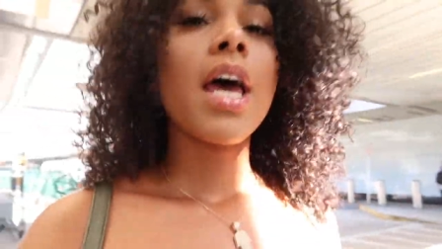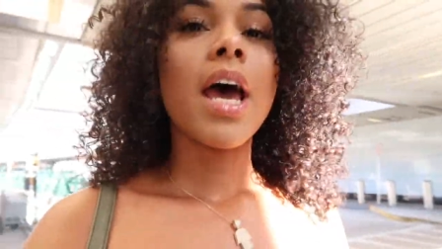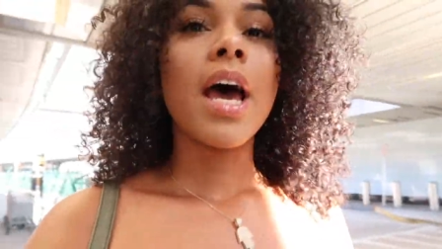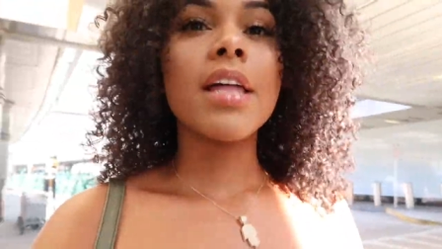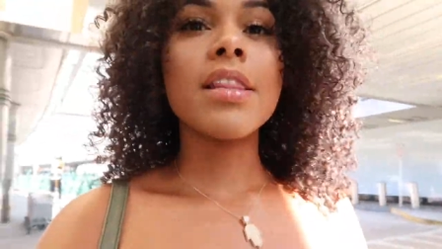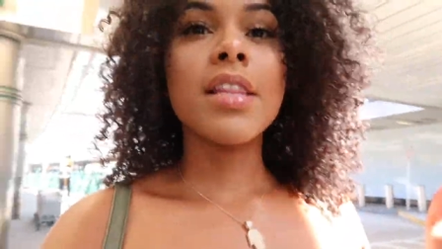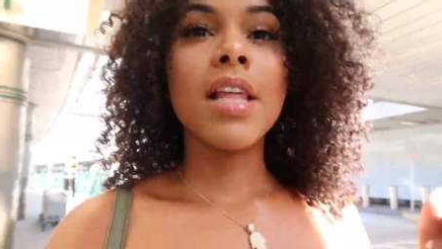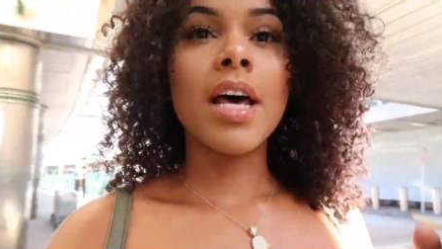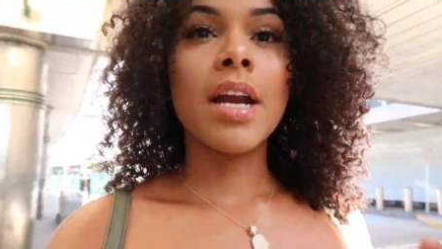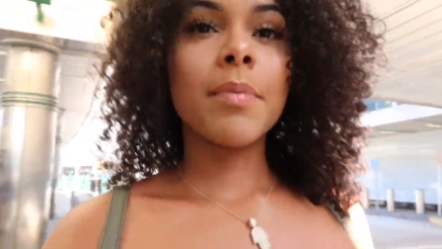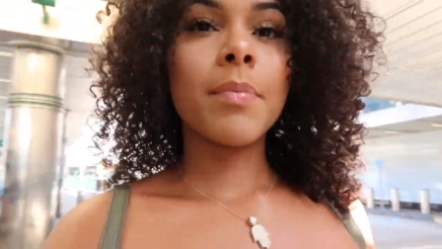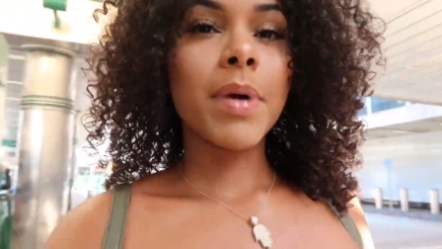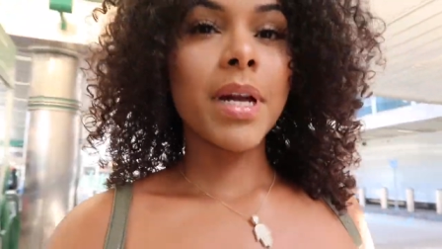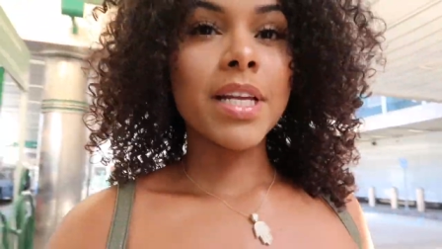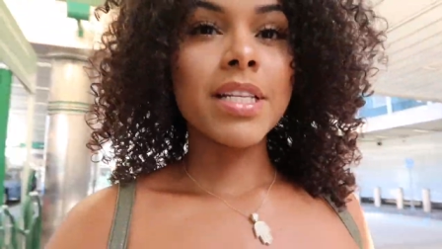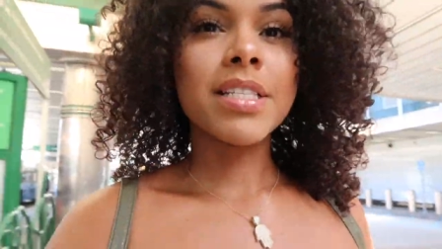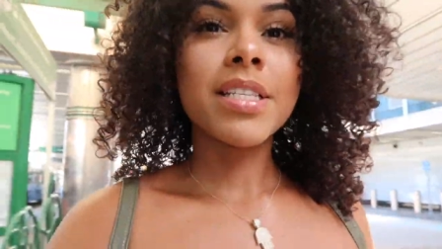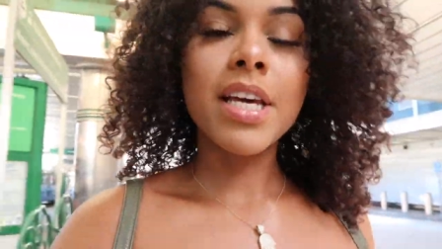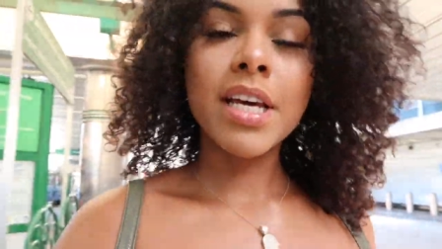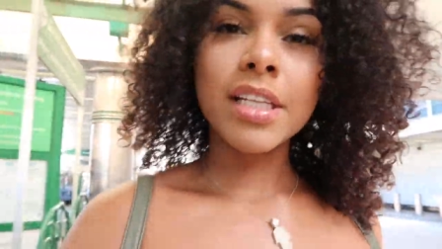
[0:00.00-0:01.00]
and then I'm gonna
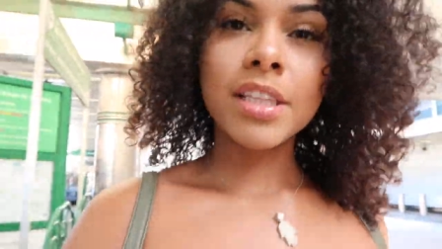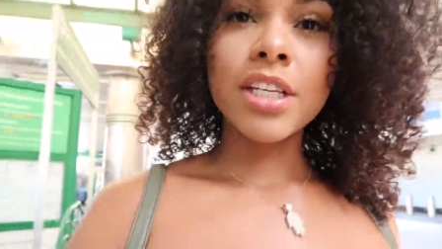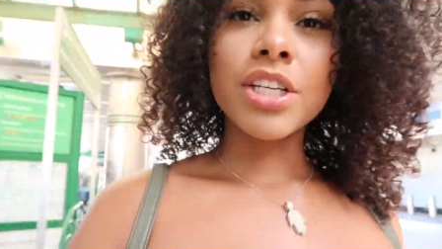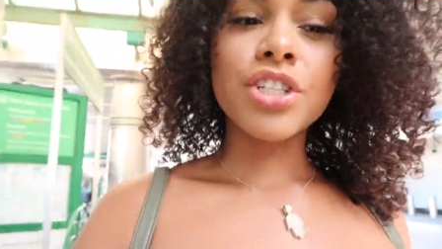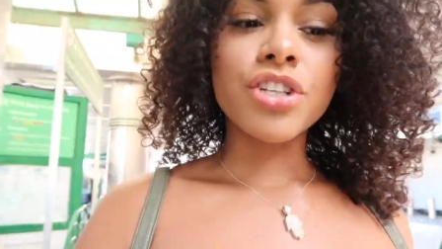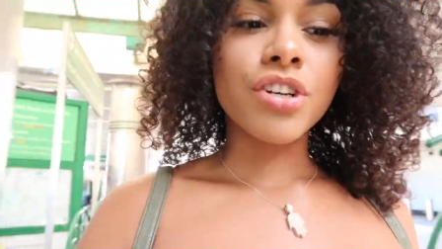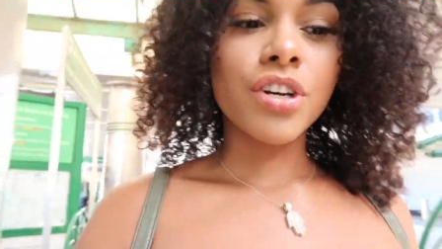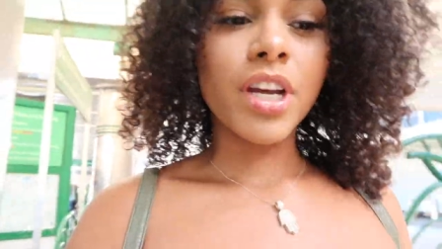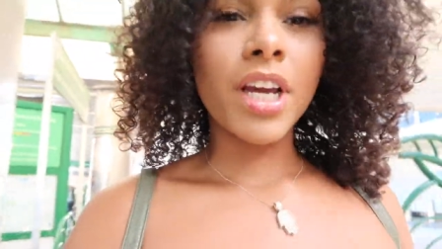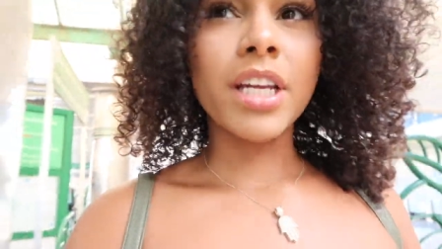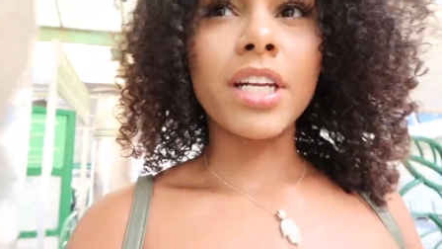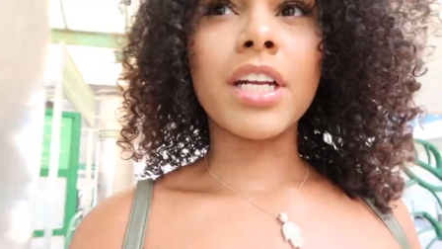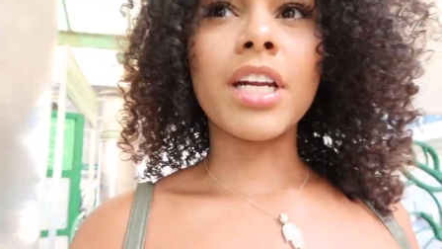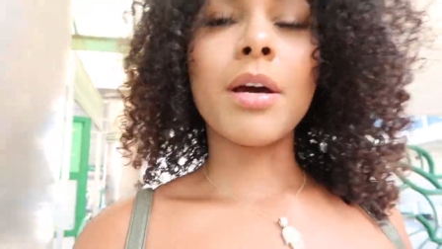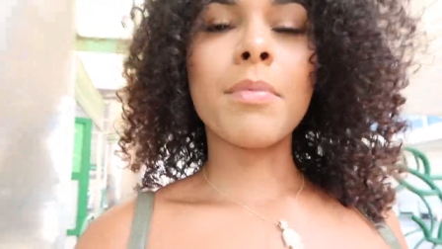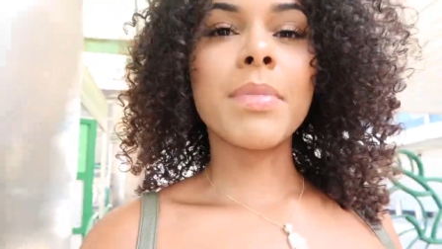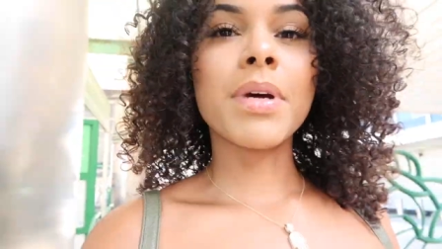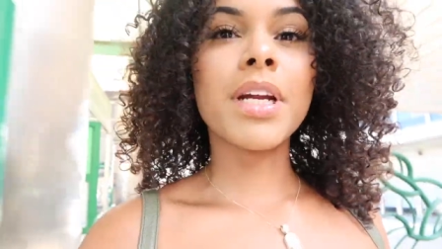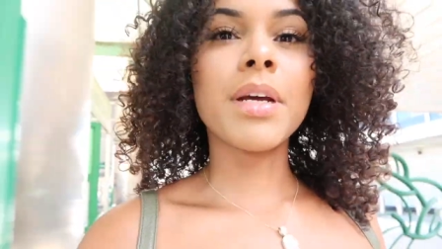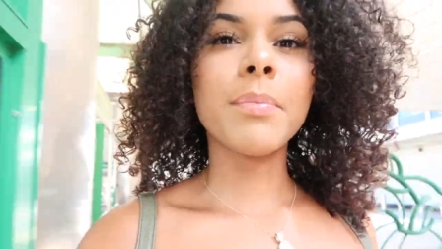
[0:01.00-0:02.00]
take the train and
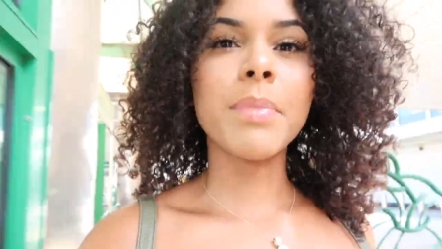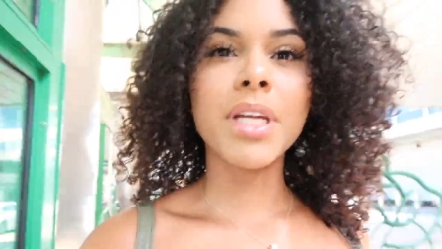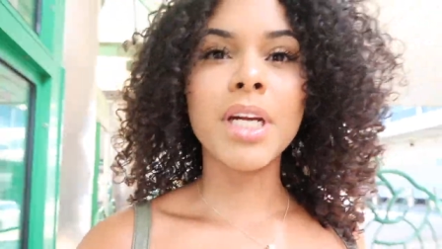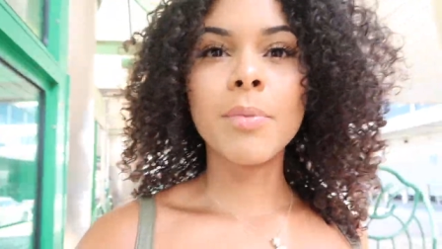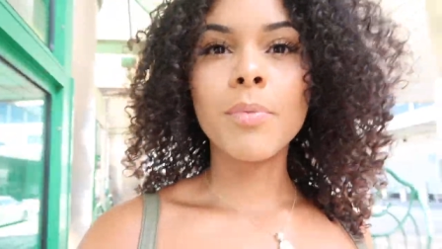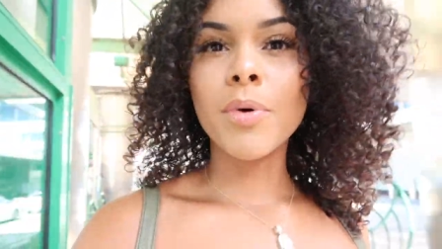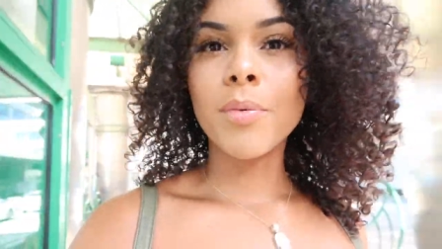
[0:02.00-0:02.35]
I'm gonna meet up